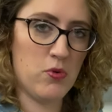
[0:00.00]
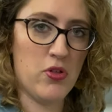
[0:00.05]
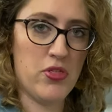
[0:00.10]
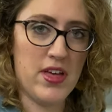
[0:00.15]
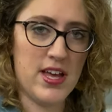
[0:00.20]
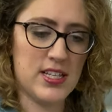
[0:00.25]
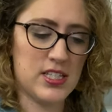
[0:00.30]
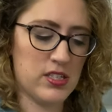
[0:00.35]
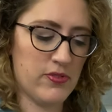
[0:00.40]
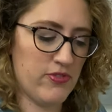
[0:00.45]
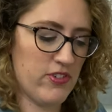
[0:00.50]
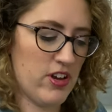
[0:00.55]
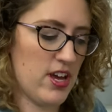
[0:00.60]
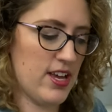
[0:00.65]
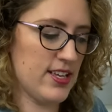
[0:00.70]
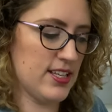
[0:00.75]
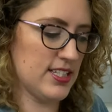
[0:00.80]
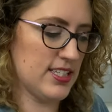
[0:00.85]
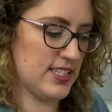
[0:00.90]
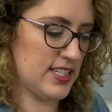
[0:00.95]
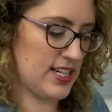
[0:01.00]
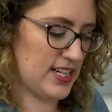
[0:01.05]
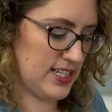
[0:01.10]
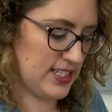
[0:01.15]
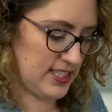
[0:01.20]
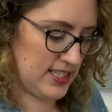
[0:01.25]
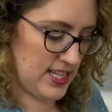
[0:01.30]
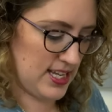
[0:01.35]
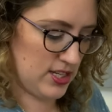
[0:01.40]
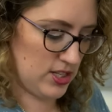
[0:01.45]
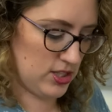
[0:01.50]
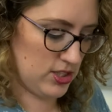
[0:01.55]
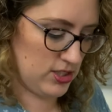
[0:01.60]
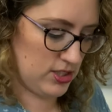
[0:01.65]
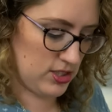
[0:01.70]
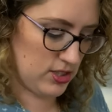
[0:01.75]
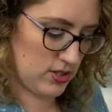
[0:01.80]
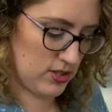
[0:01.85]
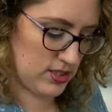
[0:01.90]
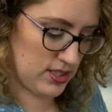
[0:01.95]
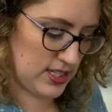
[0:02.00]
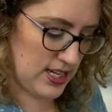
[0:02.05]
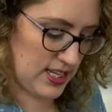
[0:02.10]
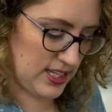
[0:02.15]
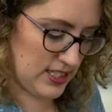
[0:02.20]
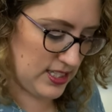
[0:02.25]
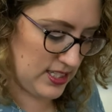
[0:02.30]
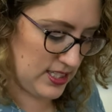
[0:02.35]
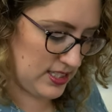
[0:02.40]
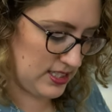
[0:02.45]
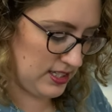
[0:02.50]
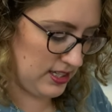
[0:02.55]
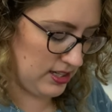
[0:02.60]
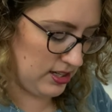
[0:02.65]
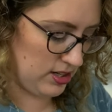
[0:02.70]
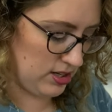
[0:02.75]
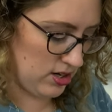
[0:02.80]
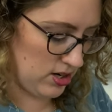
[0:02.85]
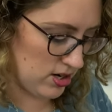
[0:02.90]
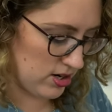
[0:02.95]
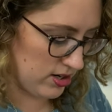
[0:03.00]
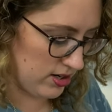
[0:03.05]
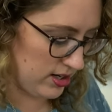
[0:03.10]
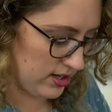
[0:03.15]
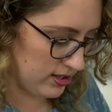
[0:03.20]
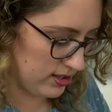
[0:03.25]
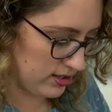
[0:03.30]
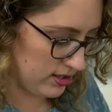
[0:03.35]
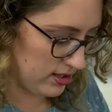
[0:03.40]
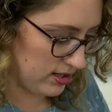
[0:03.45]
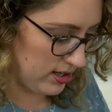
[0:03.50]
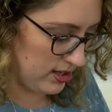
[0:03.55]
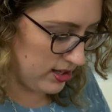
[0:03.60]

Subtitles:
well that's fine because at least they're good songs and I can sing along and